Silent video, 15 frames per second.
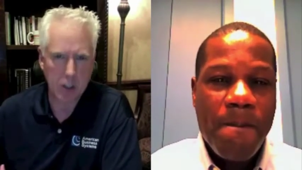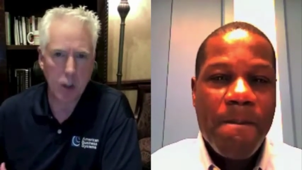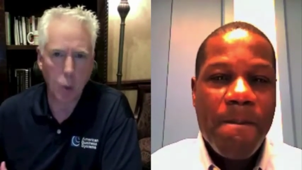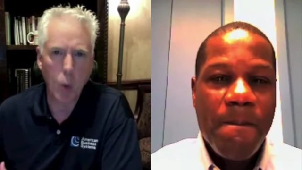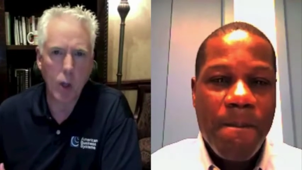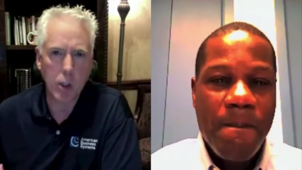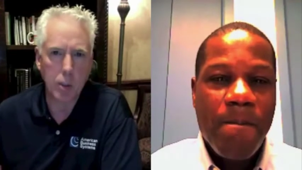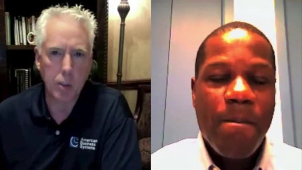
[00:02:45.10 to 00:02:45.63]
Speaker 1: a
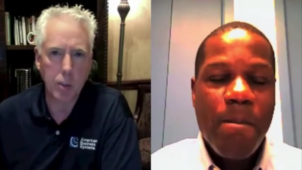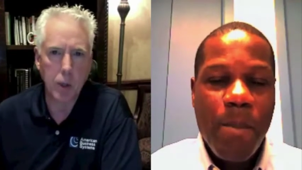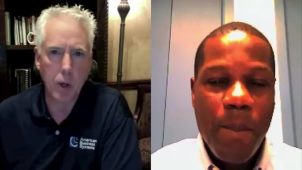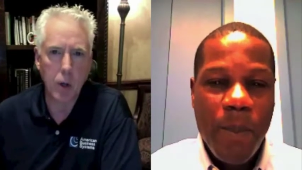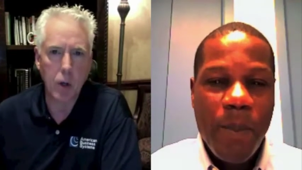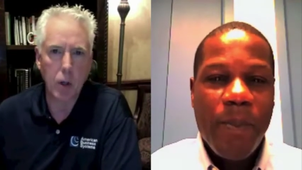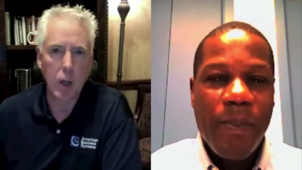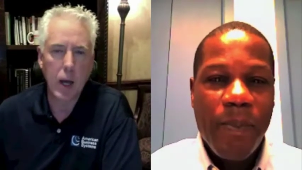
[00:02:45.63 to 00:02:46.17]
welcome
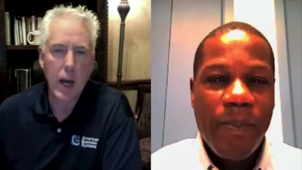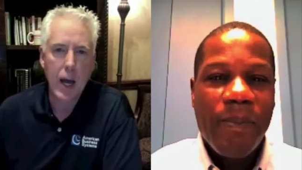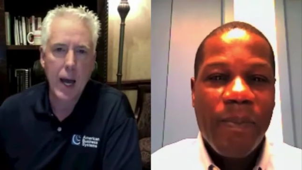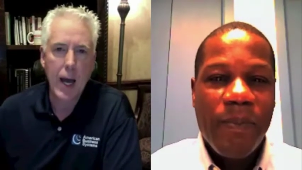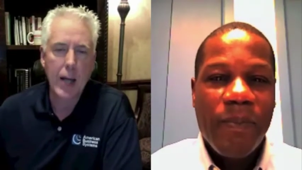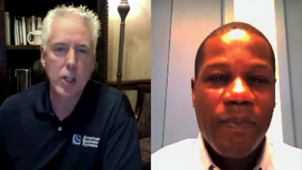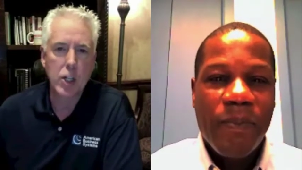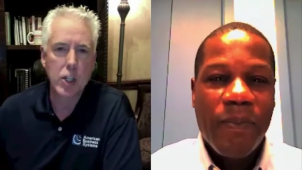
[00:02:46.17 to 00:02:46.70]
call,
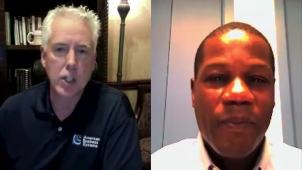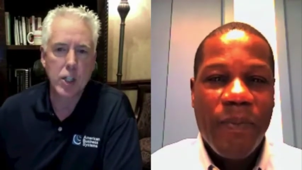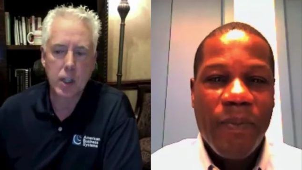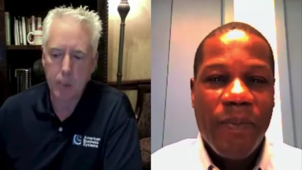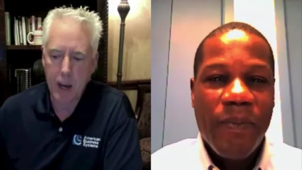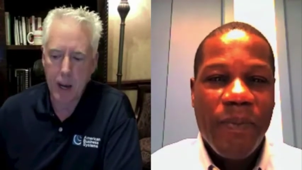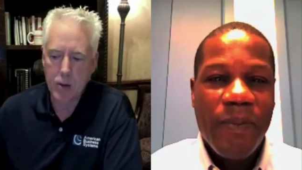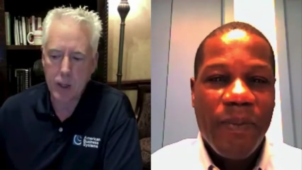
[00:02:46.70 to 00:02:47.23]
and she said,
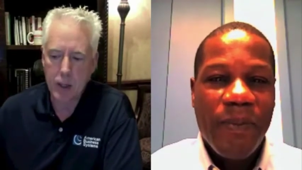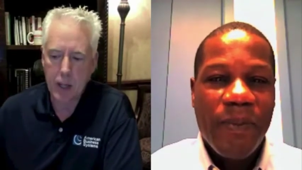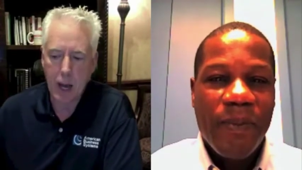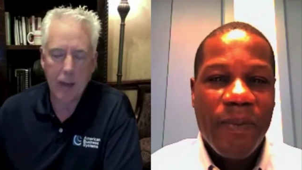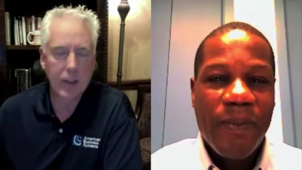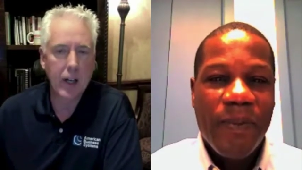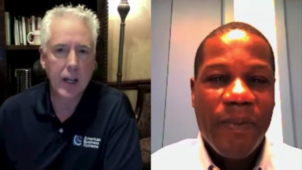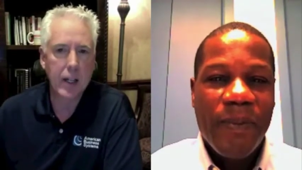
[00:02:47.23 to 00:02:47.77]
Patrick,
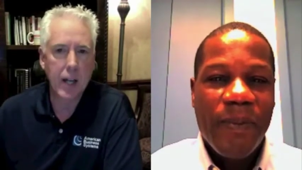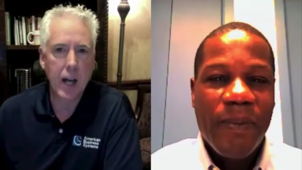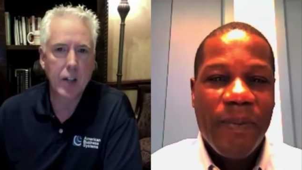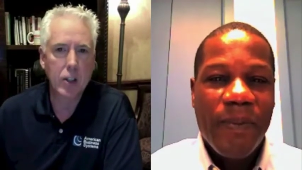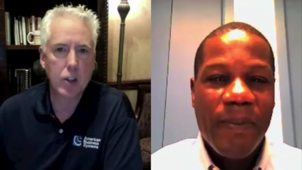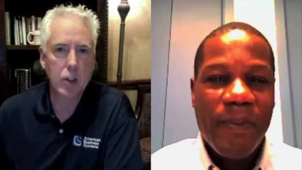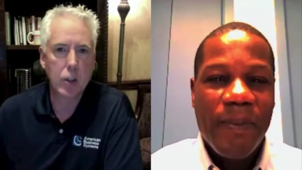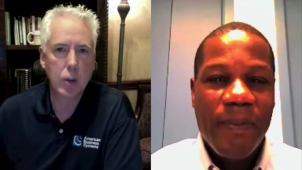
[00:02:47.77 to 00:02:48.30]
I've got a
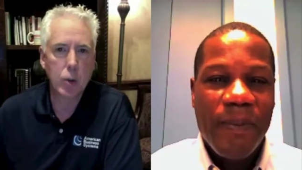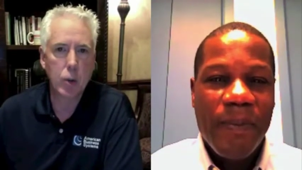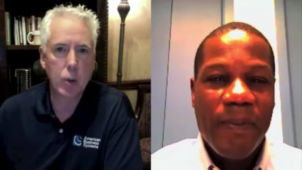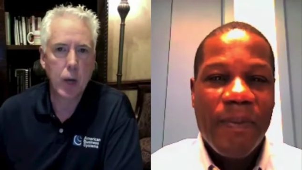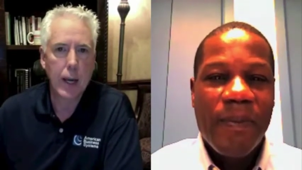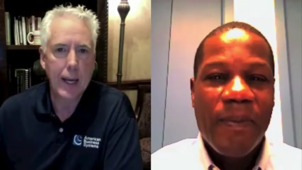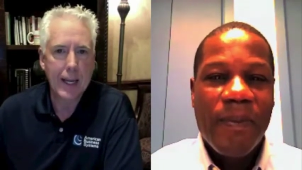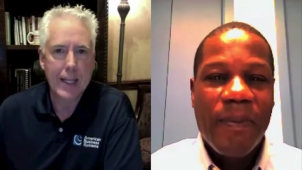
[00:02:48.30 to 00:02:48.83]
doctor who
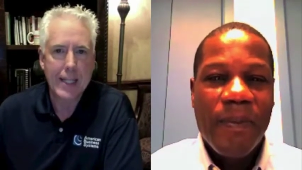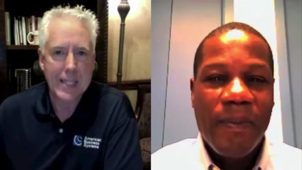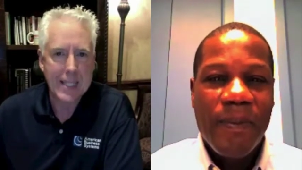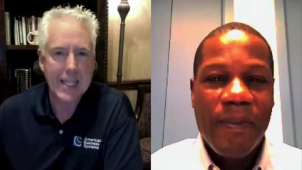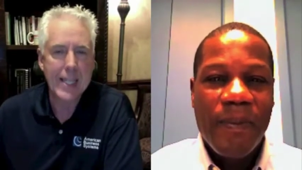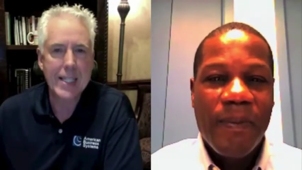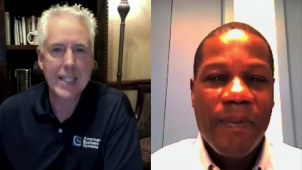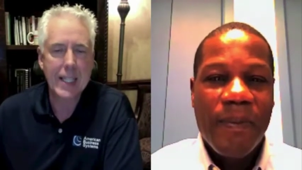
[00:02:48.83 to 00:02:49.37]

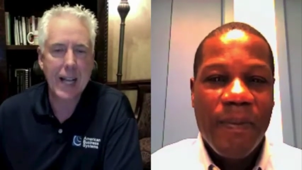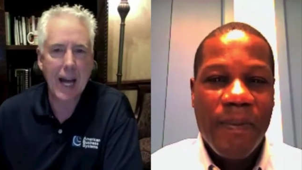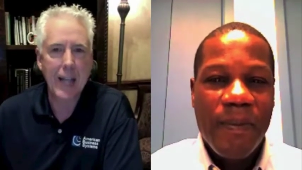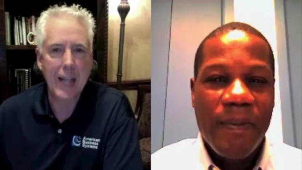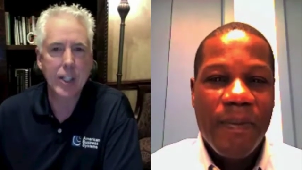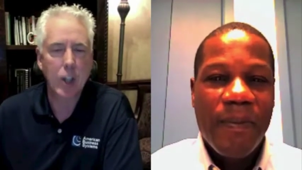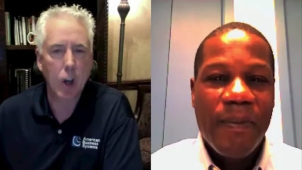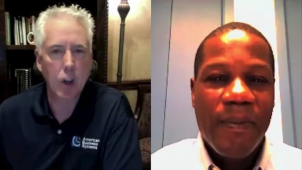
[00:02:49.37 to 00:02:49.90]
insists that I
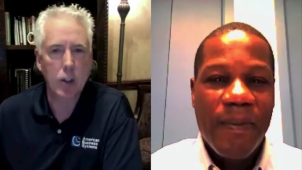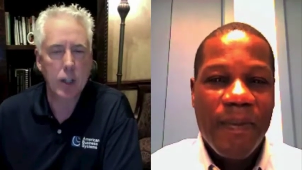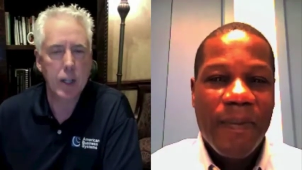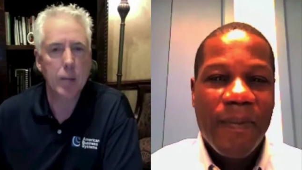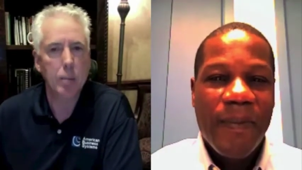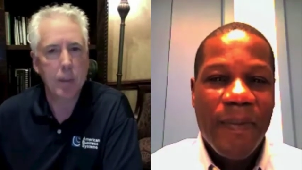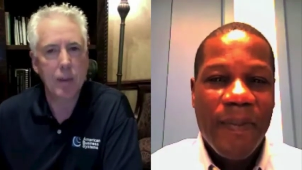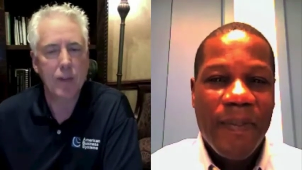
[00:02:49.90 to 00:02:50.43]
talk to
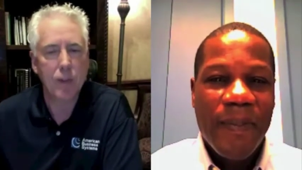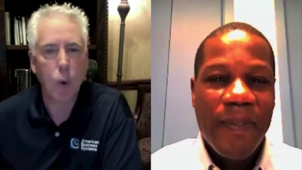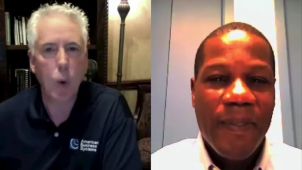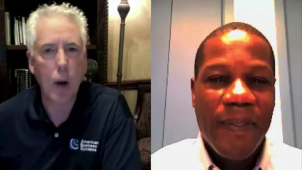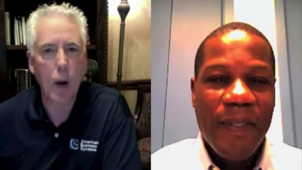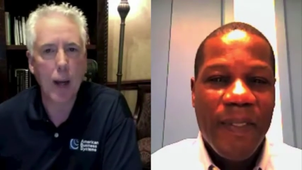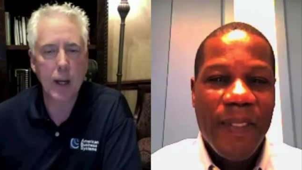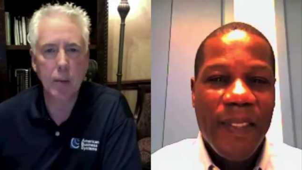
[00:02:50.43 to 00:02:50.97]
him before
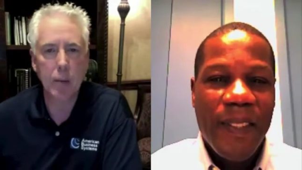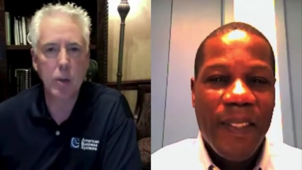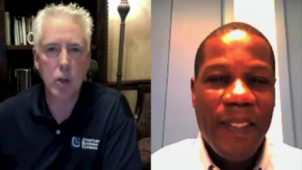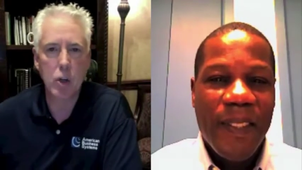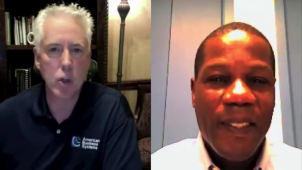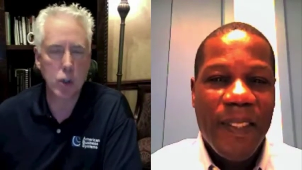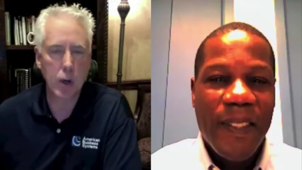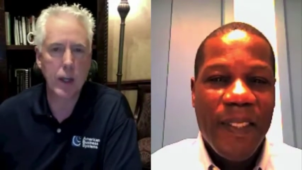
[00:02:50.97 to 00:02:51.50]
I come to your
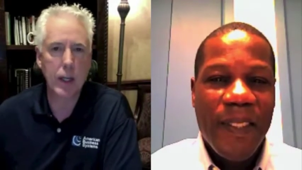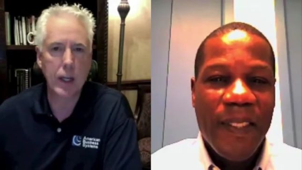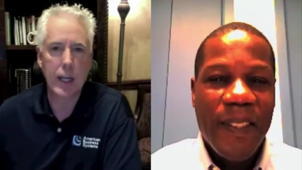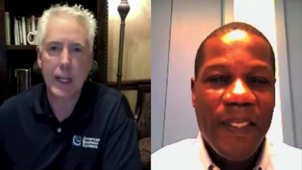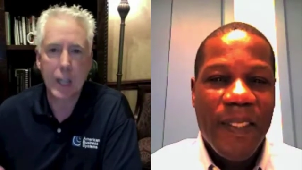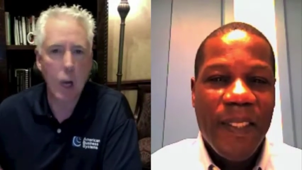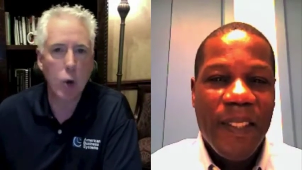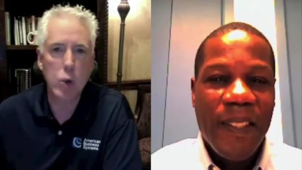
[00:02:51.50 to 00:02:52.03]
training. He
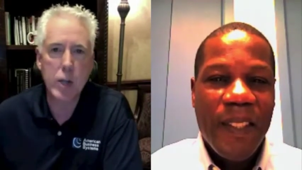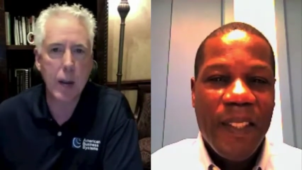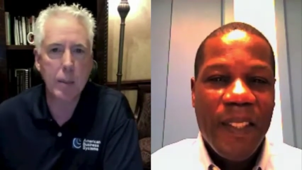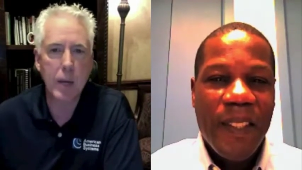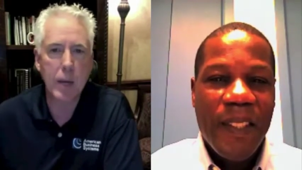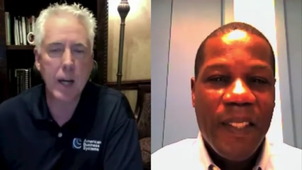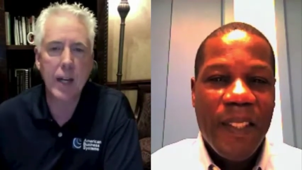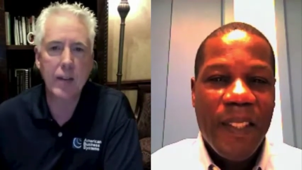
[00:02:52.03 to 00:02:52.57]
knows I'm
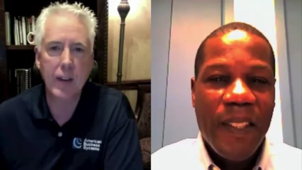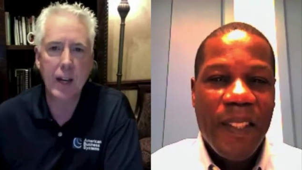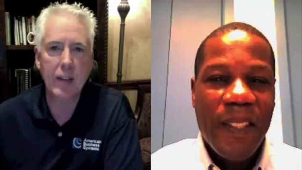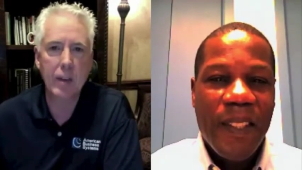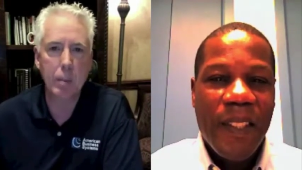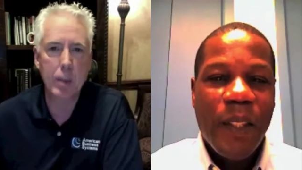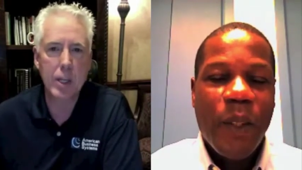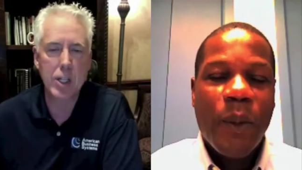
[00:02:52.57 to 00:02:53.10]
not even in the
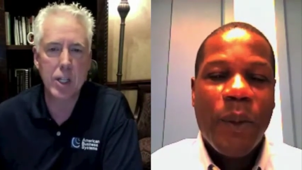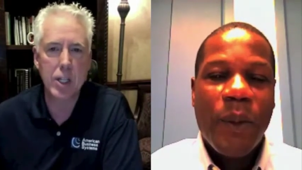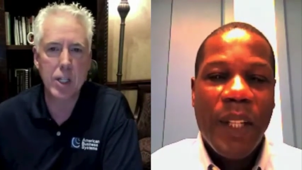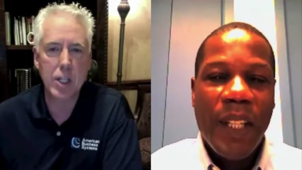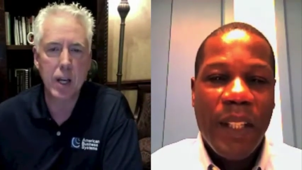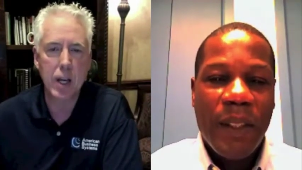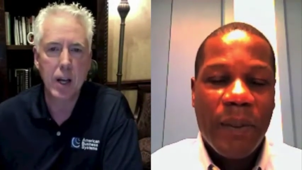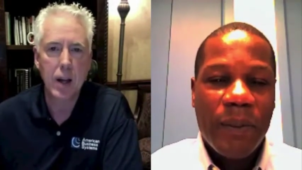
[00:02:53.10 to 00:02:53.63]
business,
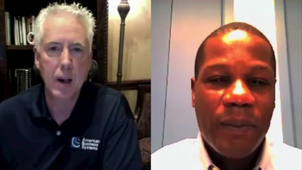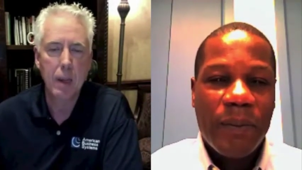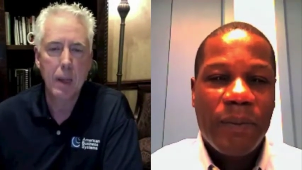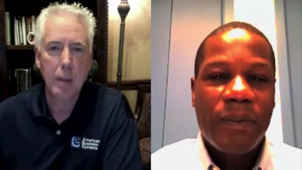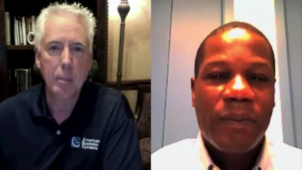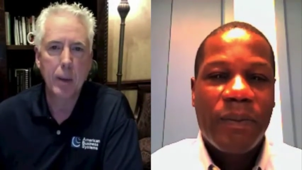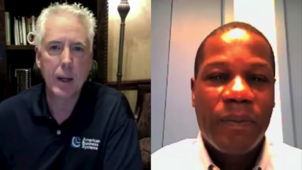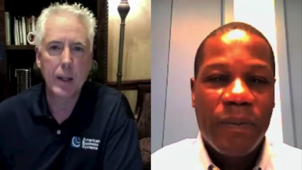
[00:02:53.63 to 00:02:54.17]

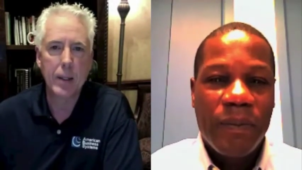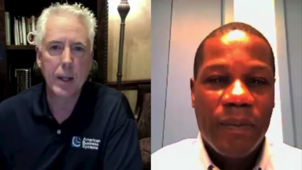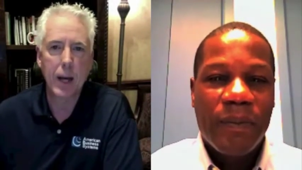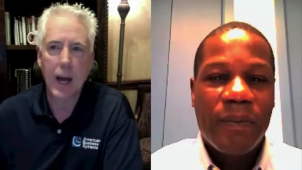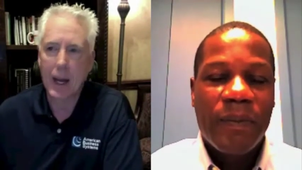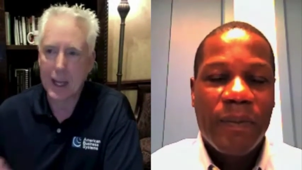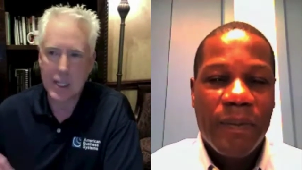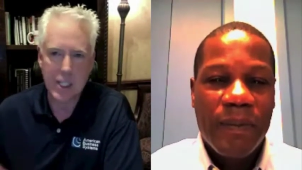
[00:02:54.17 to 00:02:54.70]
but
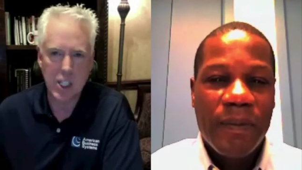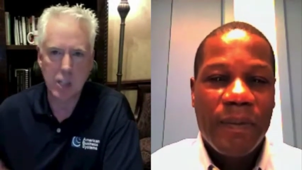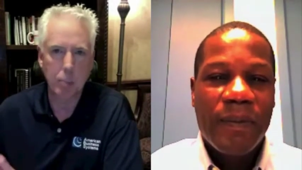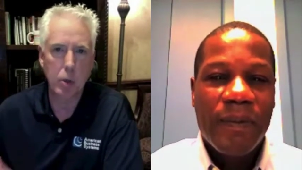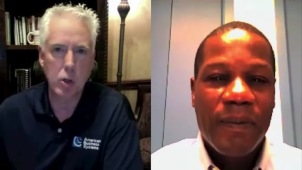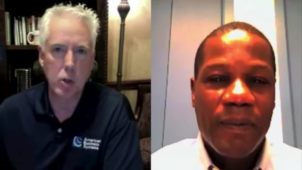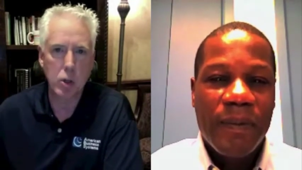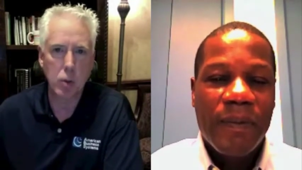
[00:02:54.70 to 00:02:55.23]
I guess it's a
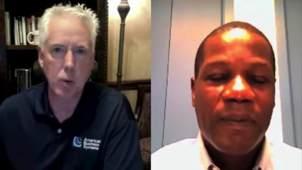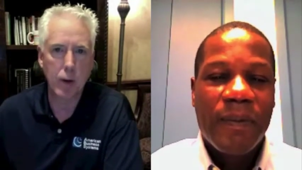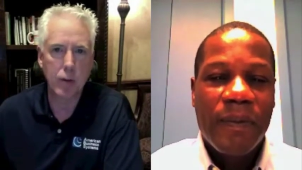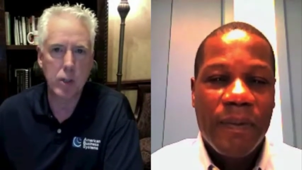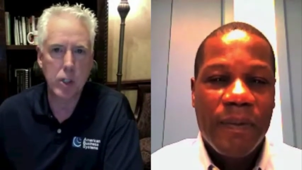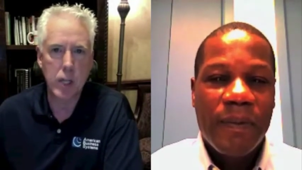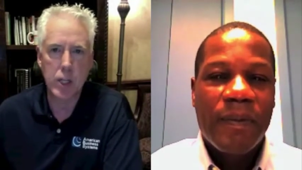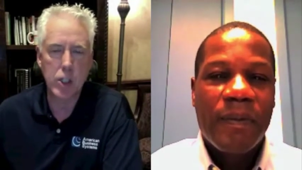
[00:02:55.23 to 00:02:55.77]
personal
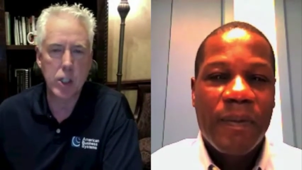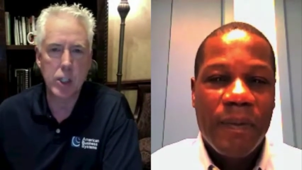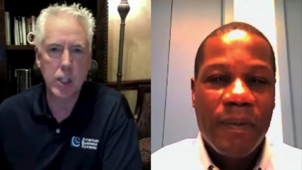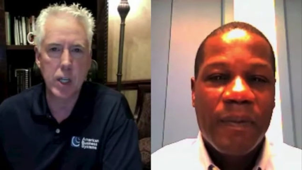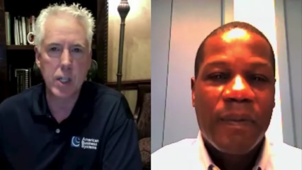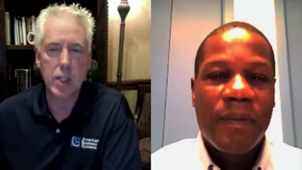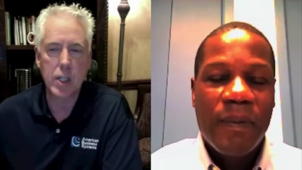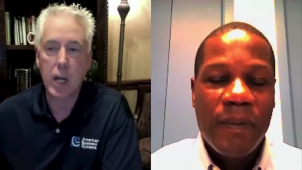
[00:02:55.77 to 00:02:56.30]
reference. And she
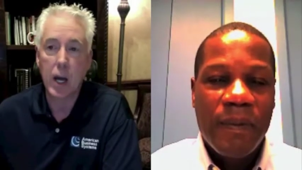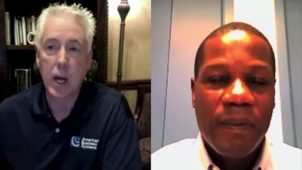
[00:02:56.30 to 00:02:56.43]
says,